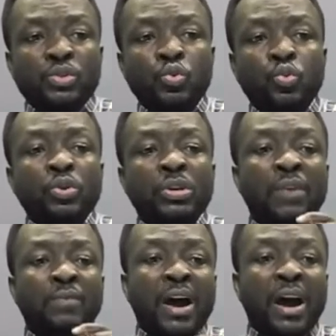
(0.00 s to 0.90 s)
you will
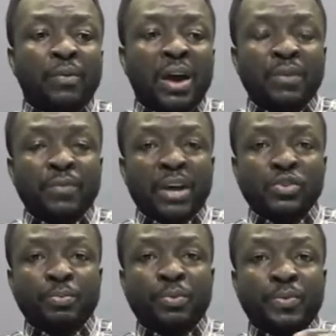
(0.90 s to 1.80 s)
never arrive at
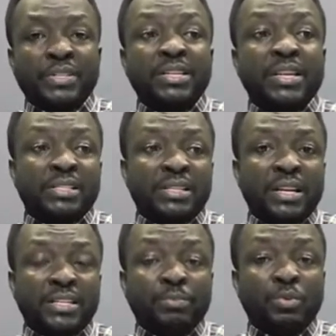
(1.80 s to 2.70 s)
your prophetic
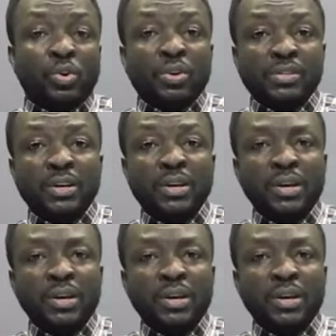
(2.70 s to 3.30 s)
destination because